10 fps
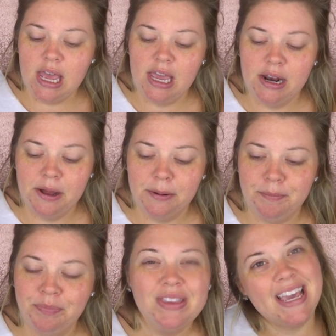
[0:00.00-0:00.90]

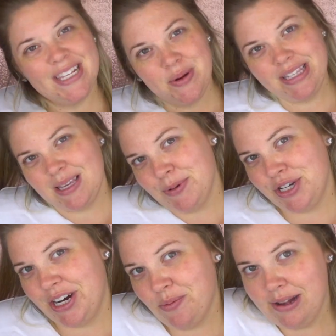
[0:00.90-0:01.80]
And guess what
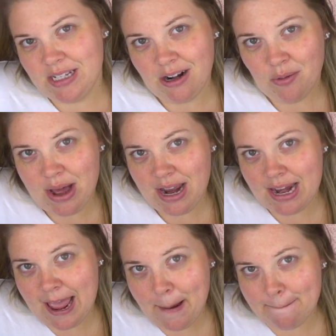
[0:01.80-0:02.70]
temperature it was on our wedding
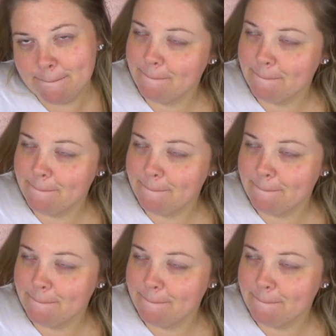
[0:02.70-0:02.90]
day?